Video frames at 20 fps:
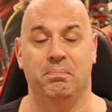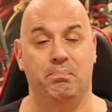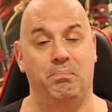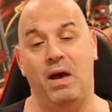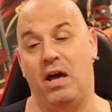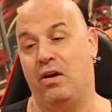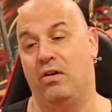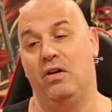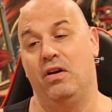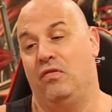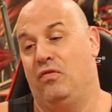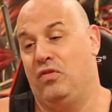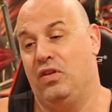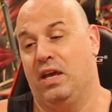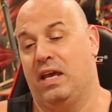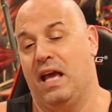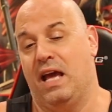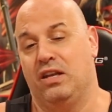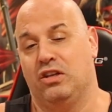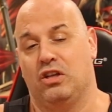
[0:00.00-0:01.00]
Better if
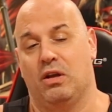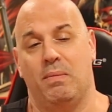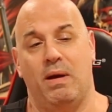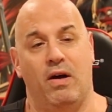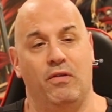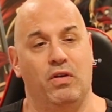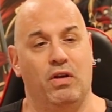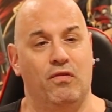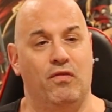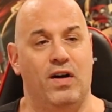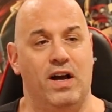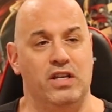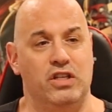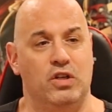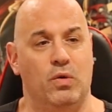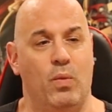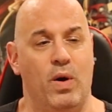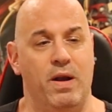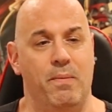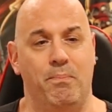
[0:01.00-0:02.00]
you can somehow, if you can find
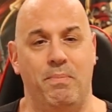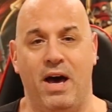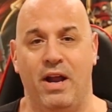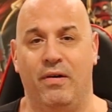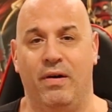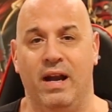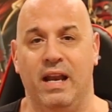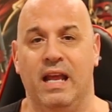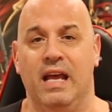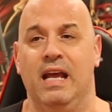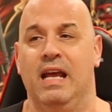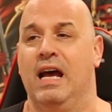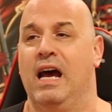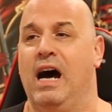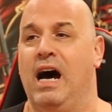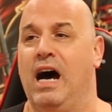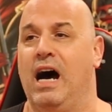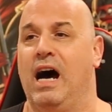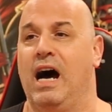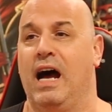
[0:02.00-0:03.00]
some way to better it
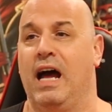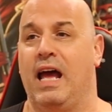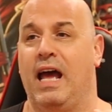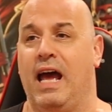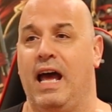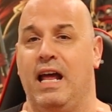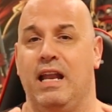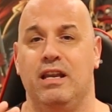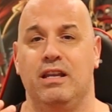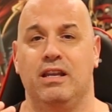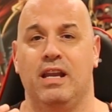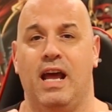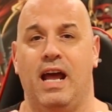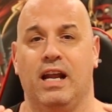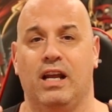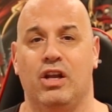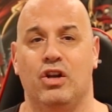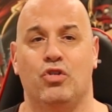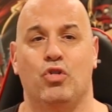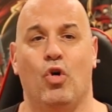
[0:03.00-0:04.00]
uh, and,
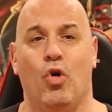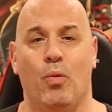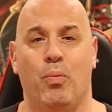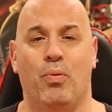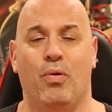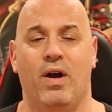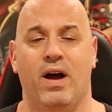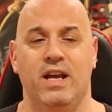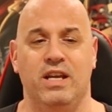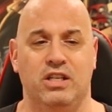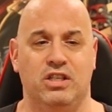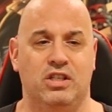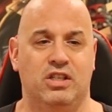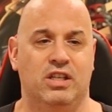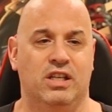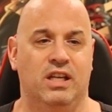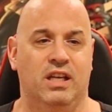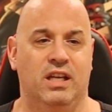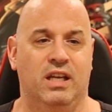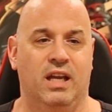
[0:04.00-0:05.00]
and control
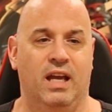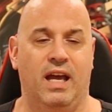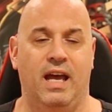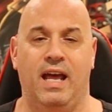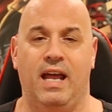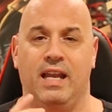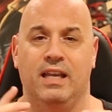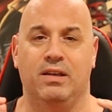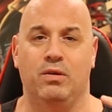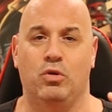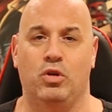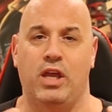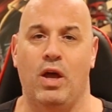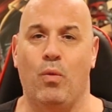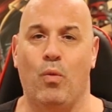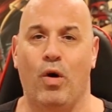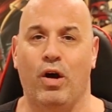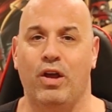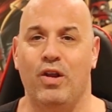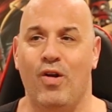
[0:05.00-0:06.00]
price and
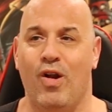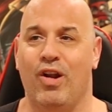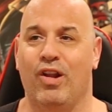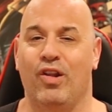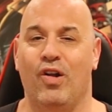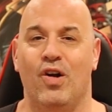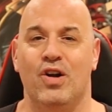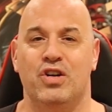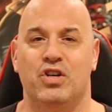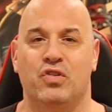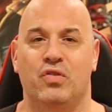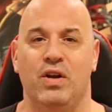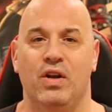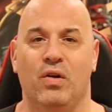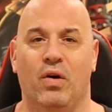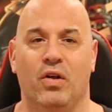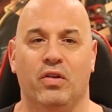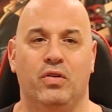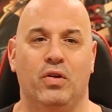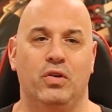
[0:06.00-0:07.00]
get working on a large
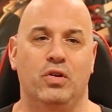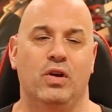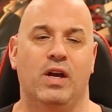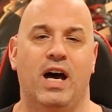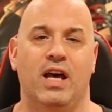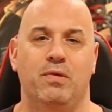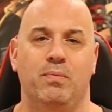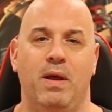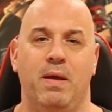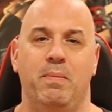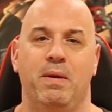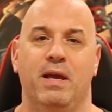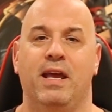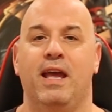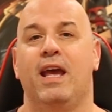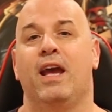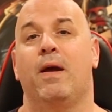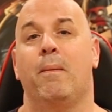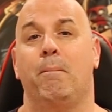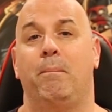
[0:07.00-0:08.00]
screen also. And you guys maybe
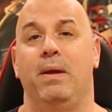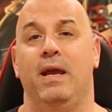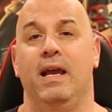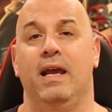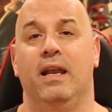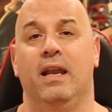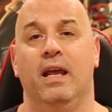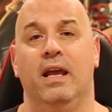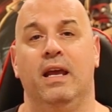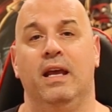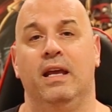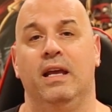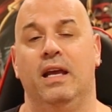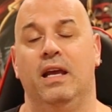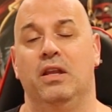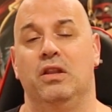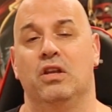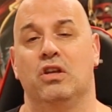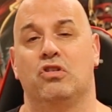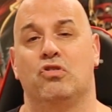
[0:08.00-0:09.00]
can compete
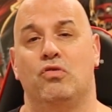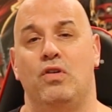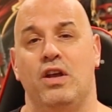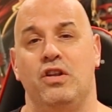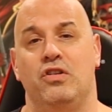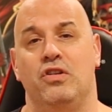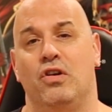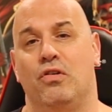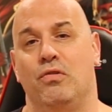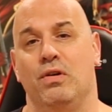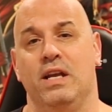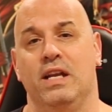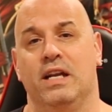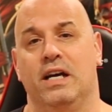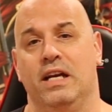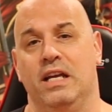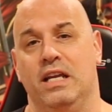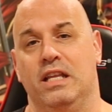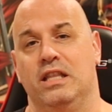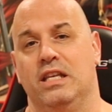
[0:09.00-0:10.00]
in this resin
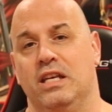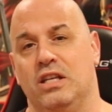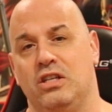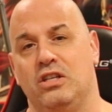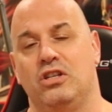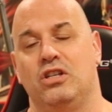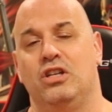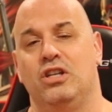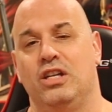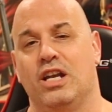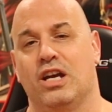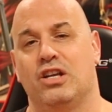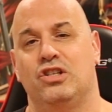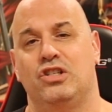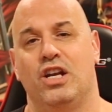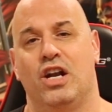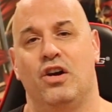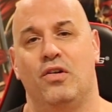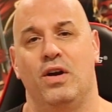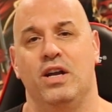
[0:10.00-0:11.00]
arena in this next
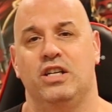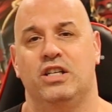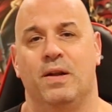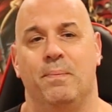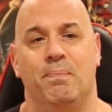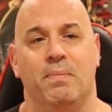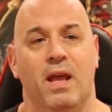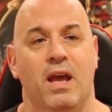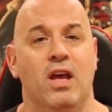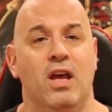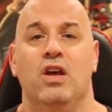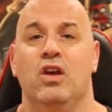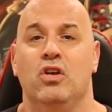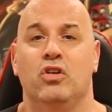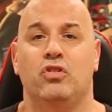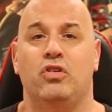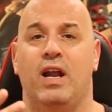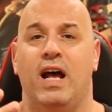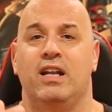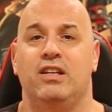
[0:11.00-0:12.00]
generation.
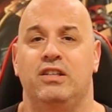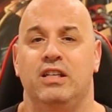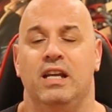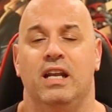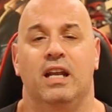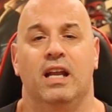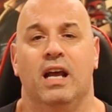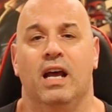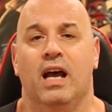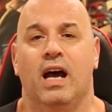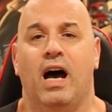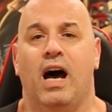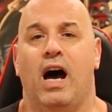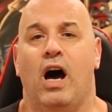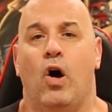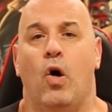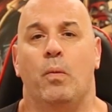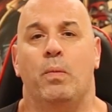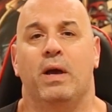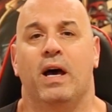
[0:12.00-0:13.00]
So that's it.
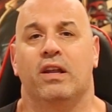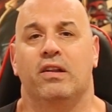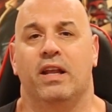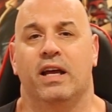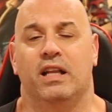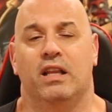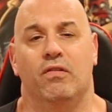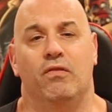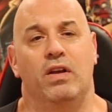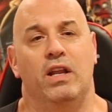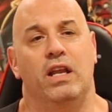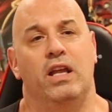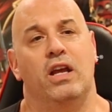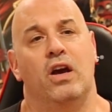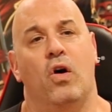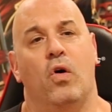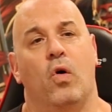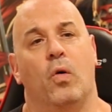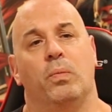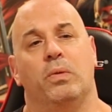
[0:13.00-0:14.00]
Uh, hope you guys liked the
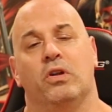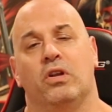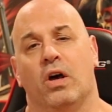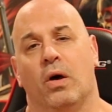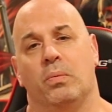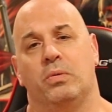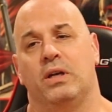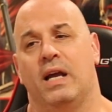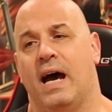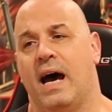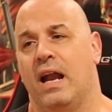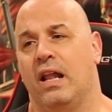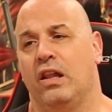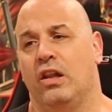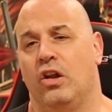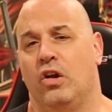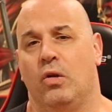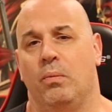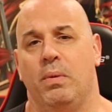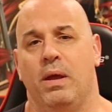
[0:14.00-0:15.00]
video. Hope this helps you out a
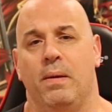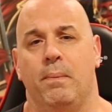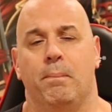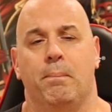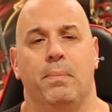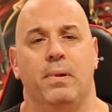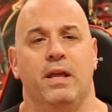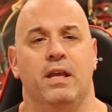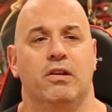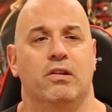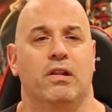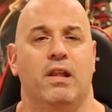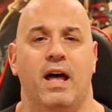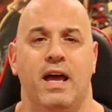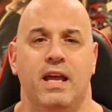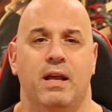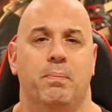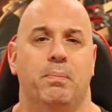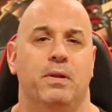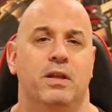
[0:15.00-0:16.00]
little bit. Please
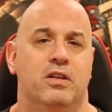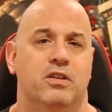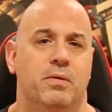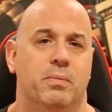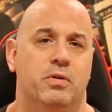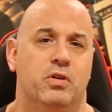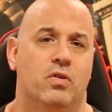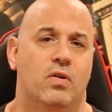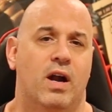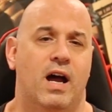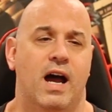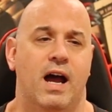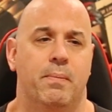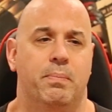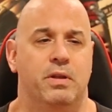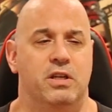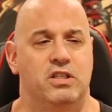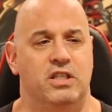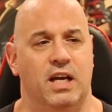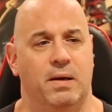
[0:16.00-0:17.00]
like, please
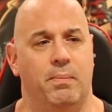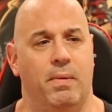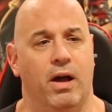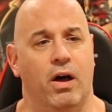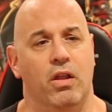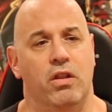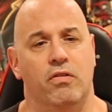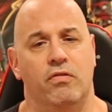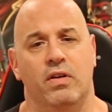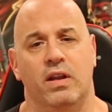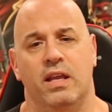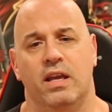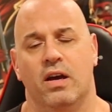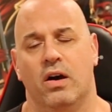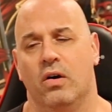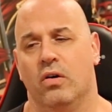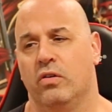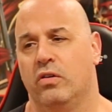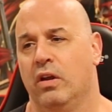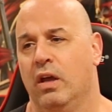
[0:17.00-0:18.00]
subscribe, please check my other
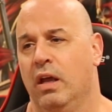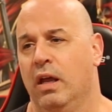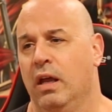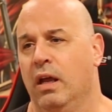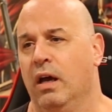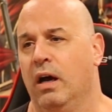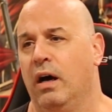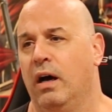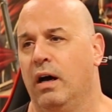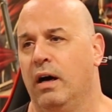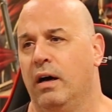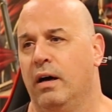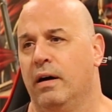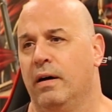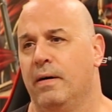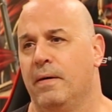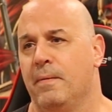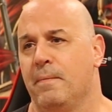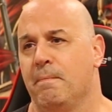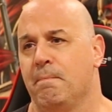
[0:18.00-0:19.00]
videos.
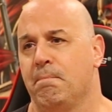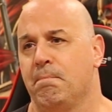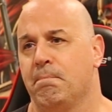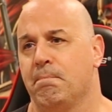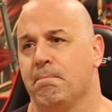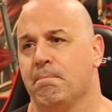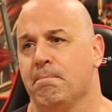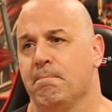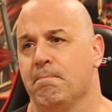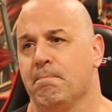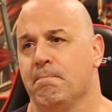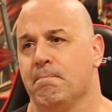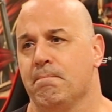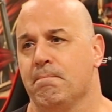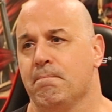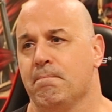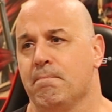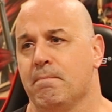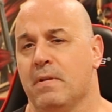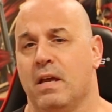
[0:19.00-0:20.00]
Um,
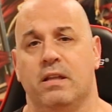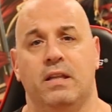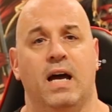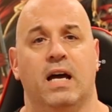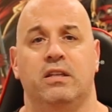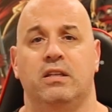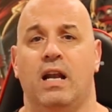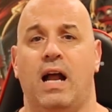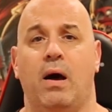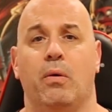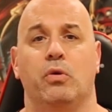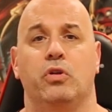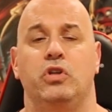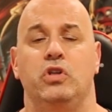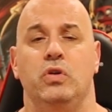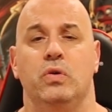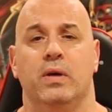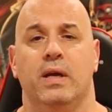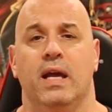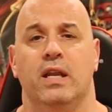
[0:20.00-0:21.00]
that's it. I will
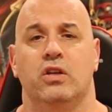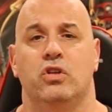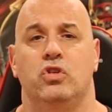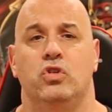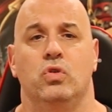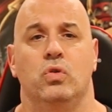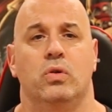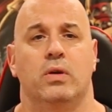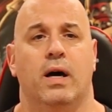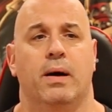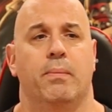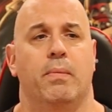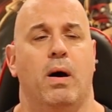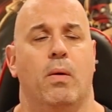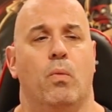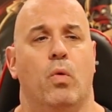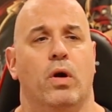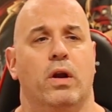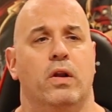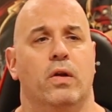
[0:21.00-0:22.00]
see you again soon. I'm,
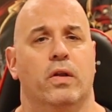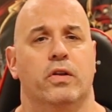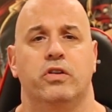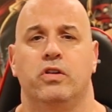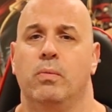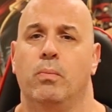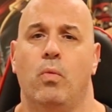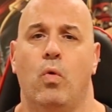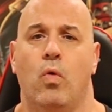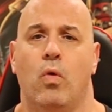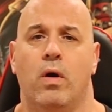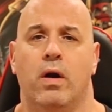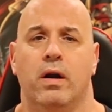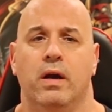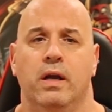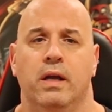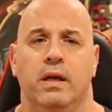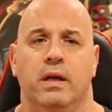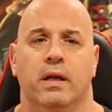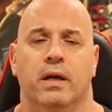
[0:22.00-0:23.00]
I'm working on some
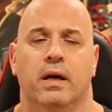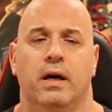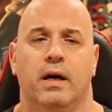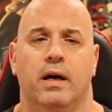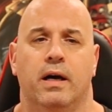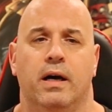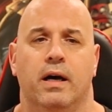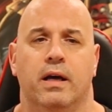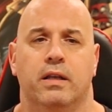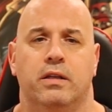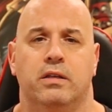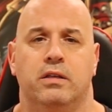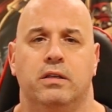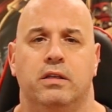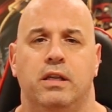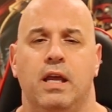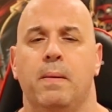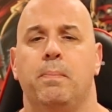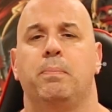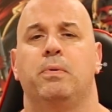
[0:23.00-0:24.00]
more uh,
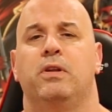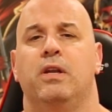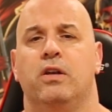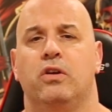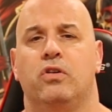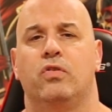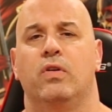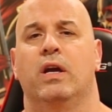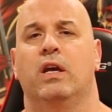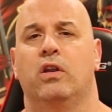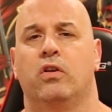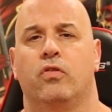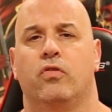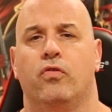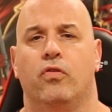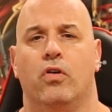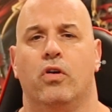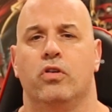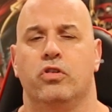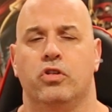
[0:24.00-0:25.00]
tips and tricks
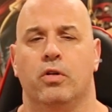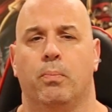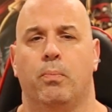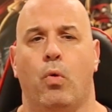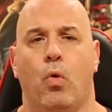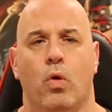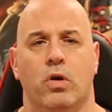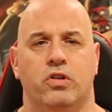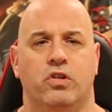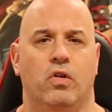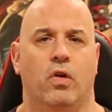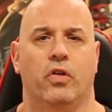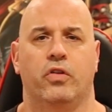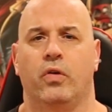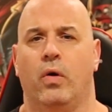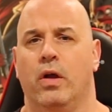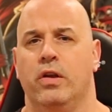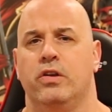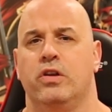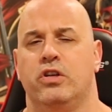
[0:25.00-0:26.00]
for supports and
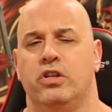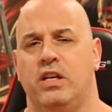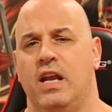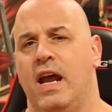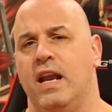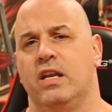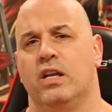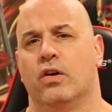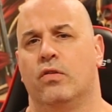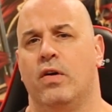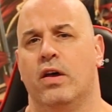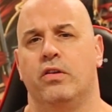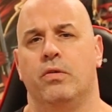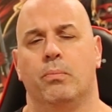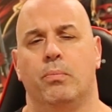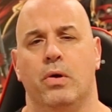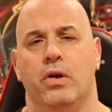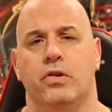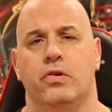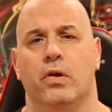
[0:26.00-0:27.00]
also understanding your
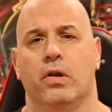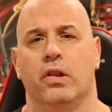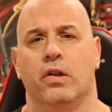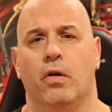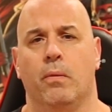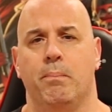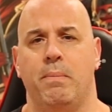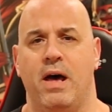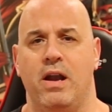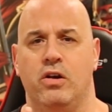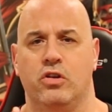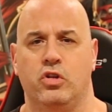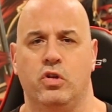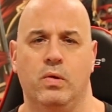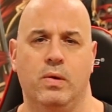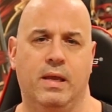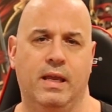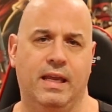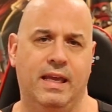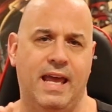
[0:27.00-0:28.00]
resin printer a little better so
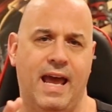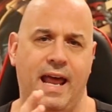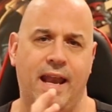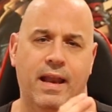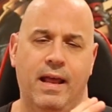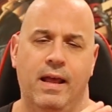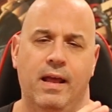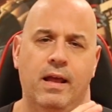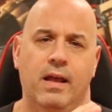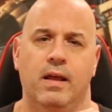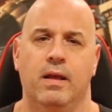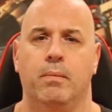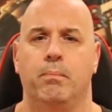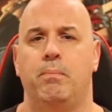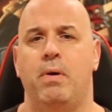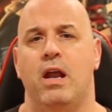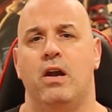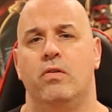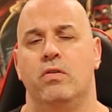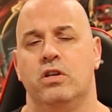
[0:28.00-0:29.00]
you can get
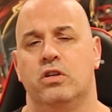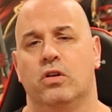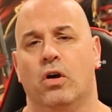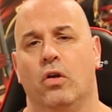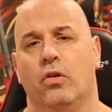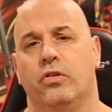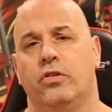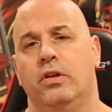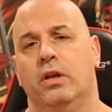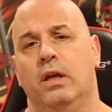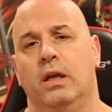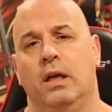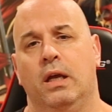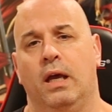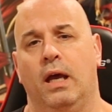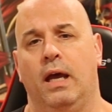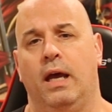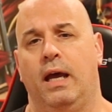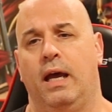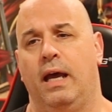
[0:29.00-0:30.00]
better results.
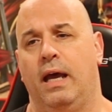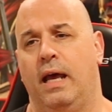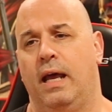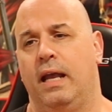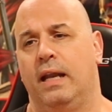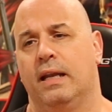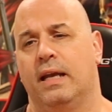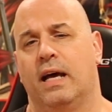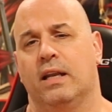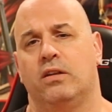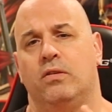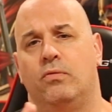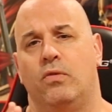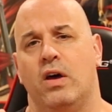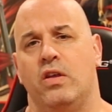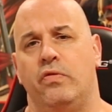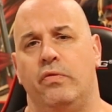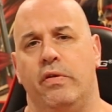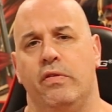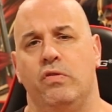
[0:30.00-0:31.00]
And got some
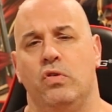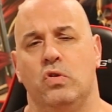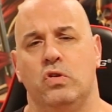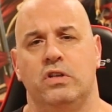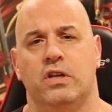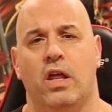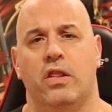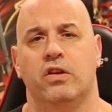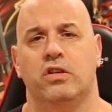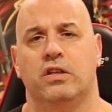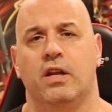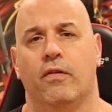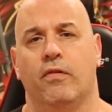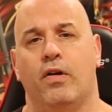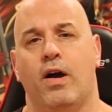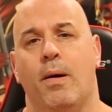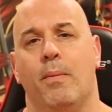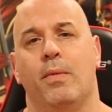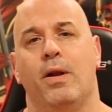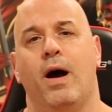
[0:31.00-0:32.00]
resin reviews and other stuff
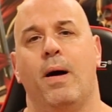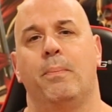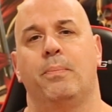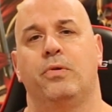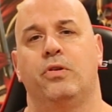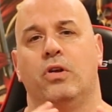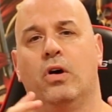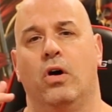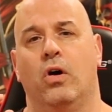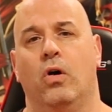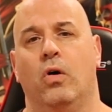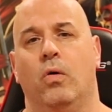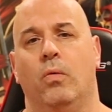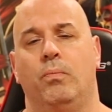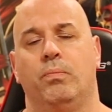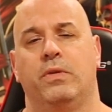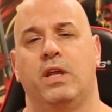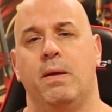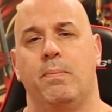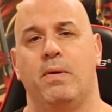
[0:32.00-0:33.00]
coming up.
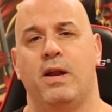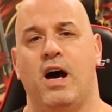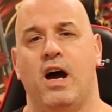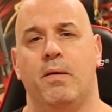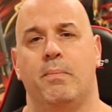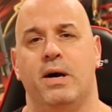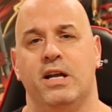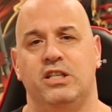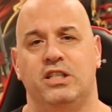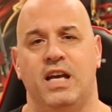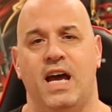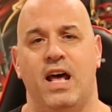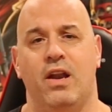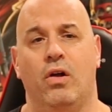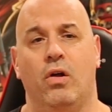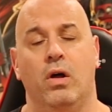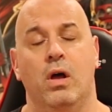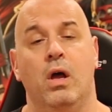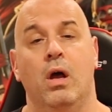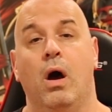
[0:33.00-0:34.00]
So keep an eye on my
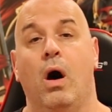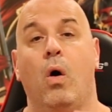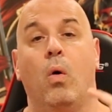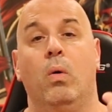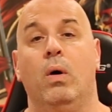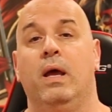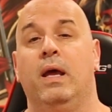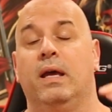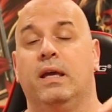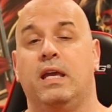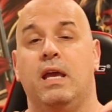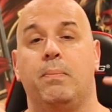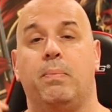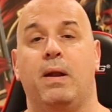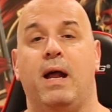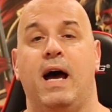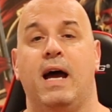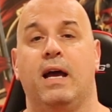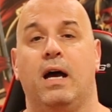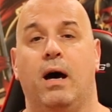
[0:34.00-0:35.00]
channel. Oh, keep
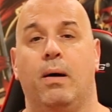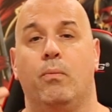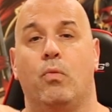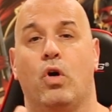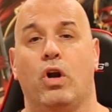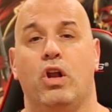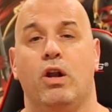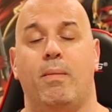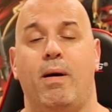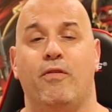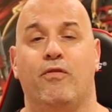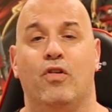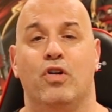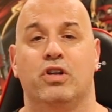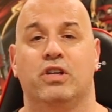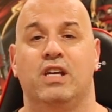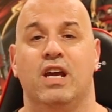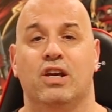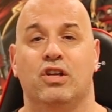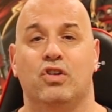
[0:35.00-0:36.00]
an eye. I'm working on my
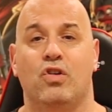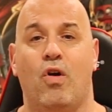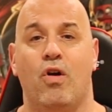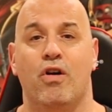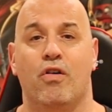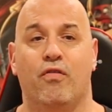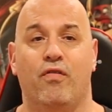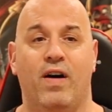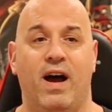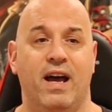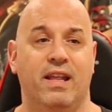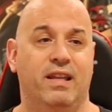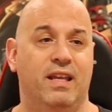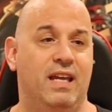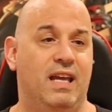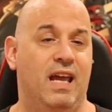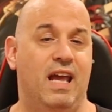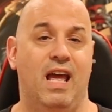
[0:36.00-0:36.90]
first Kickstarter finally.